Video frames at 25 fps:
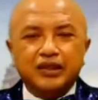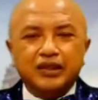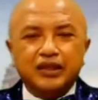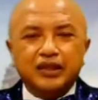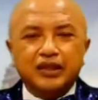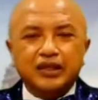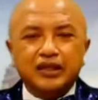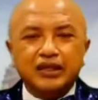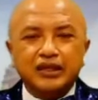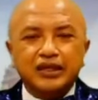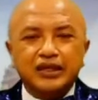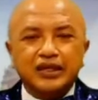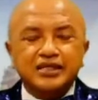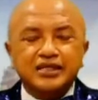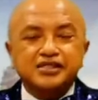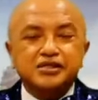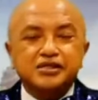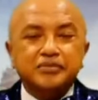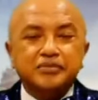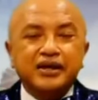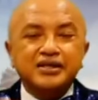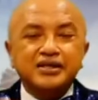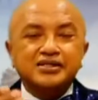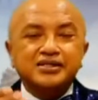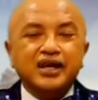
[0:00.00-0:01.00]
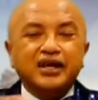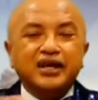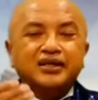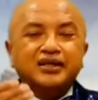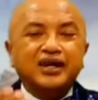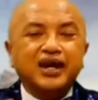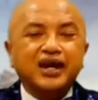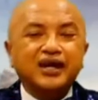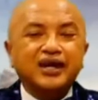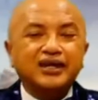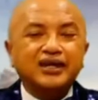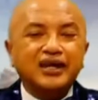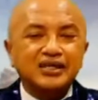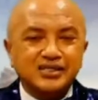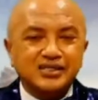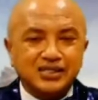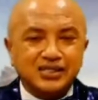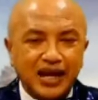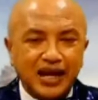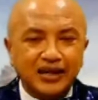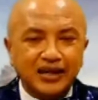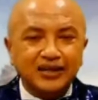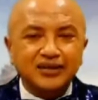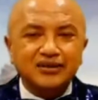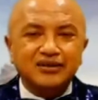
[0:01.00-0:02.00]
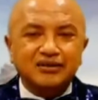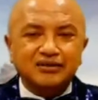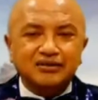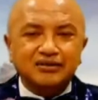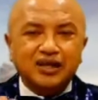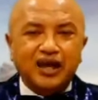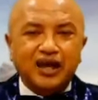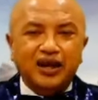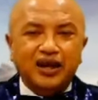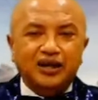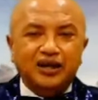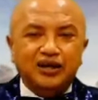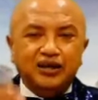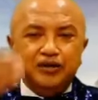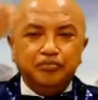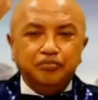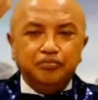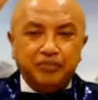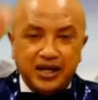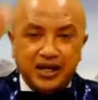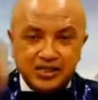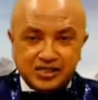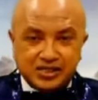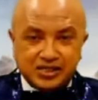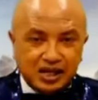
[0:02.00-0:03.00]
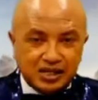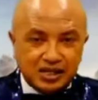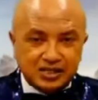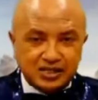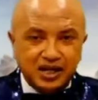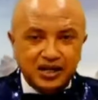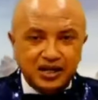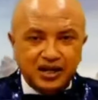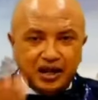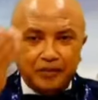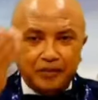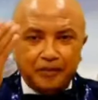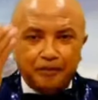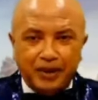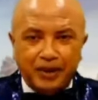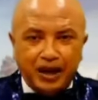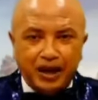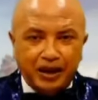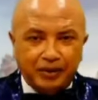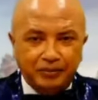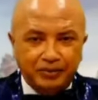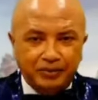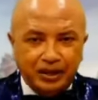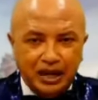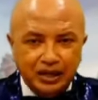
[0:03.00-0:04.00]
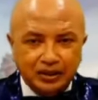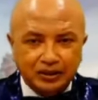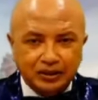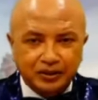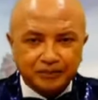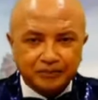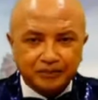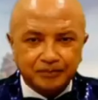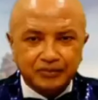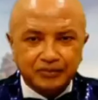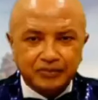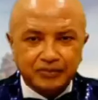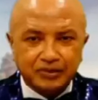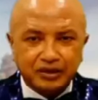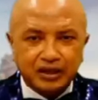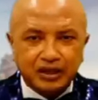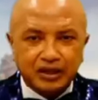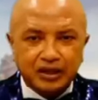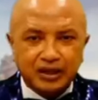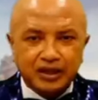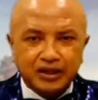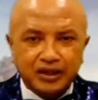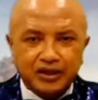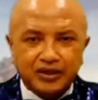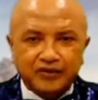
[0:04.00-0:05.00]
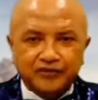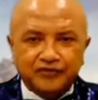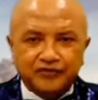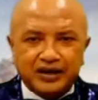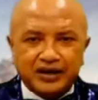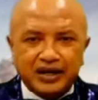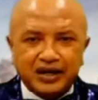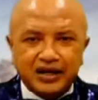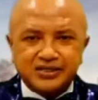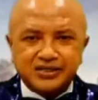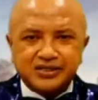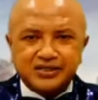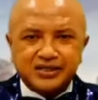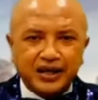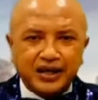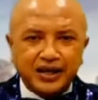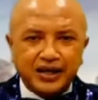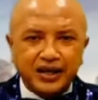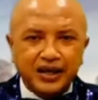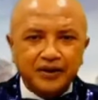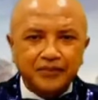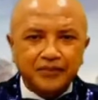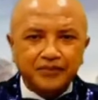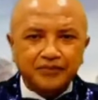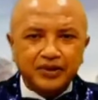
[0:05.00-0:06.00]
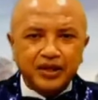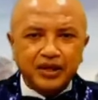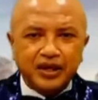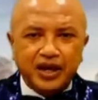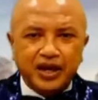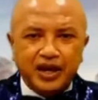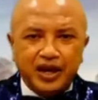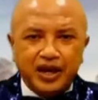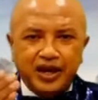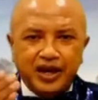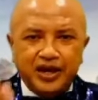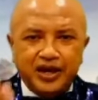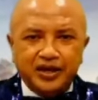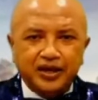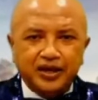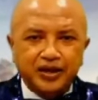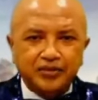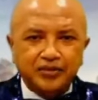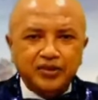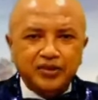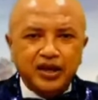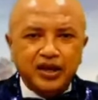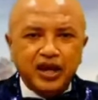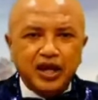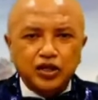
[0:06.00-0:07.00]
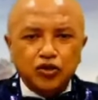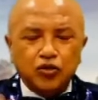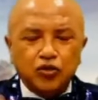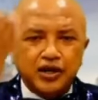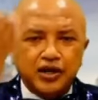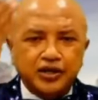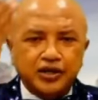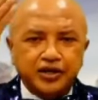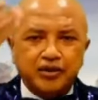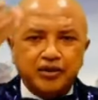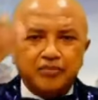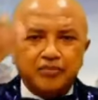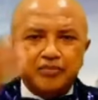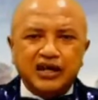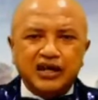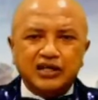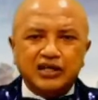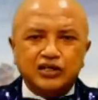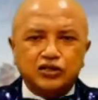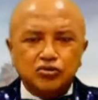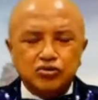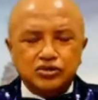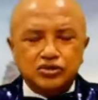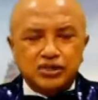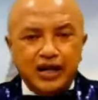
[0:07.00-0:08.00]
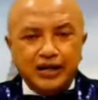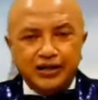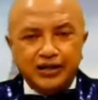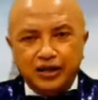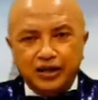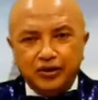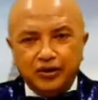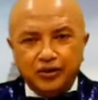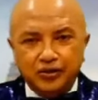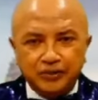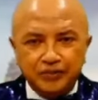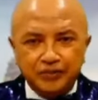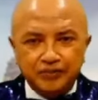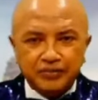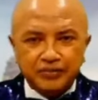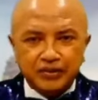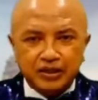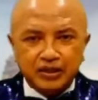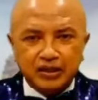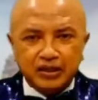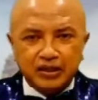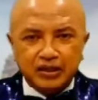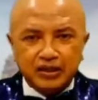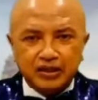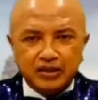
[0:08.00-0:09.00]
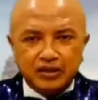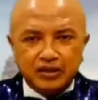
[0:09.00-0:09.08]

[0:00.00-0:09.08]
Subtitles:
That means that the words of messenger must be accepted, or the words of prophet. Otherwise, you are enemies of that God.